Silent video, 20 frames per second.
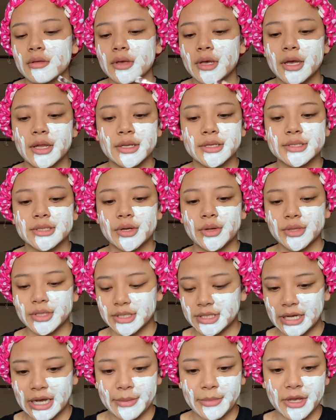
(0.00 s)
it's the only
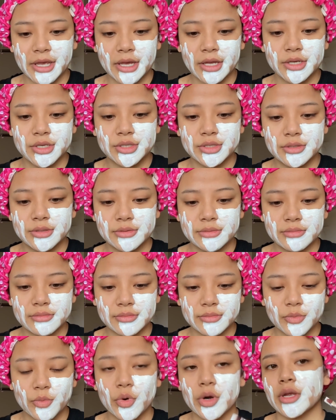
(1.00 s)
time I can
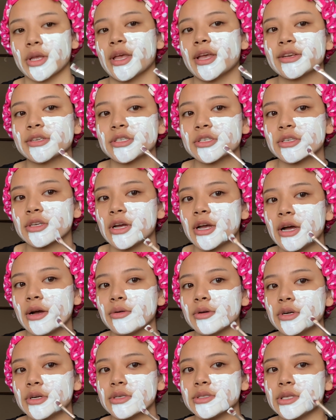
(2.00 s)
work extra
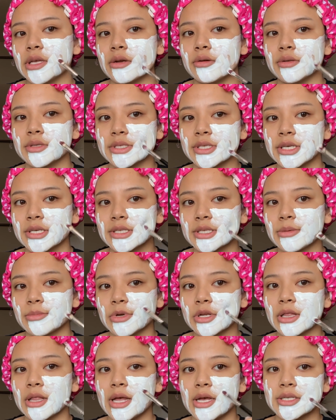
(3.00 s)
hours. I don't take
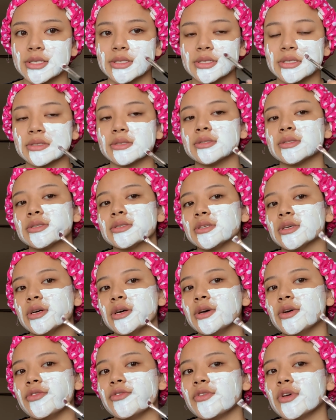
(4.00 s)
summer classes and
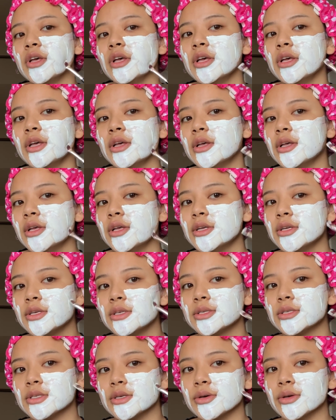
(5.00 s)
stuff.
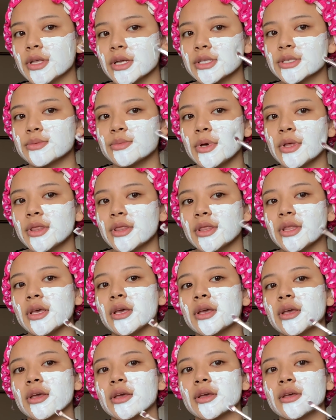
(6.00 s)
So that's one
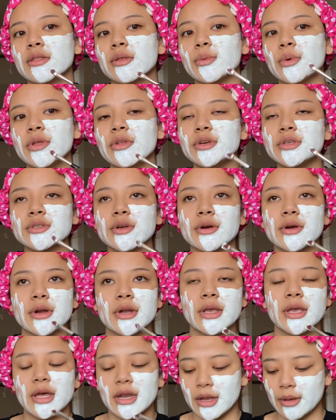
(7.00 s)
thing. The weather is
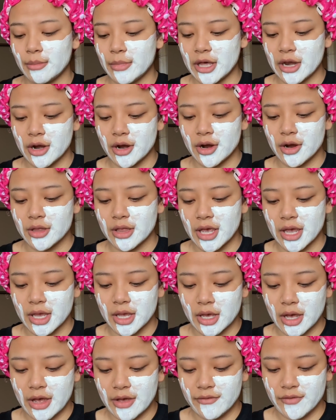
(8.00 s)
already getting better.
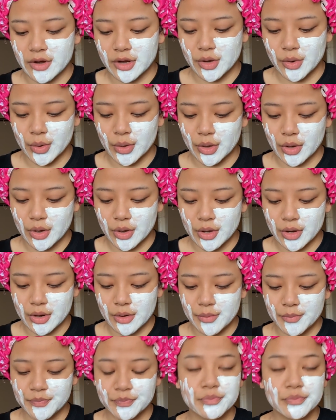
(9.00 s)
Like, I've been going on